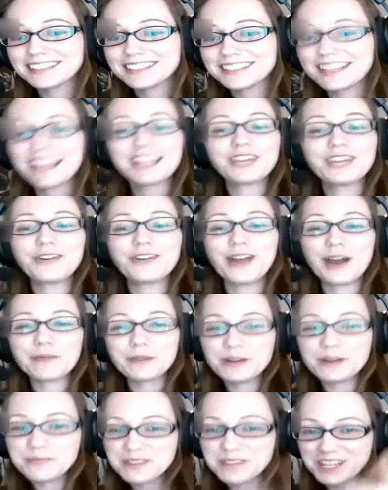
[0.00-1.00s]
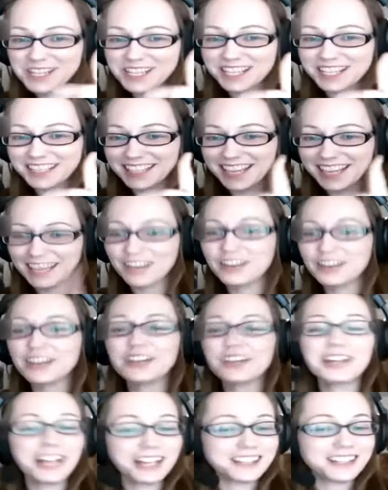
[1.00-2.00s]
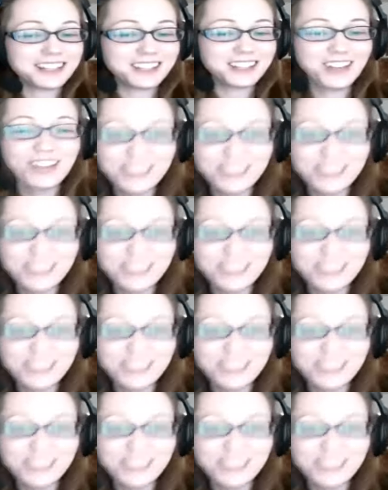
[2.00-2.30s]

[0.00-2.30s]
Thank you, Amber. I appreciate that. Okay, you can continue.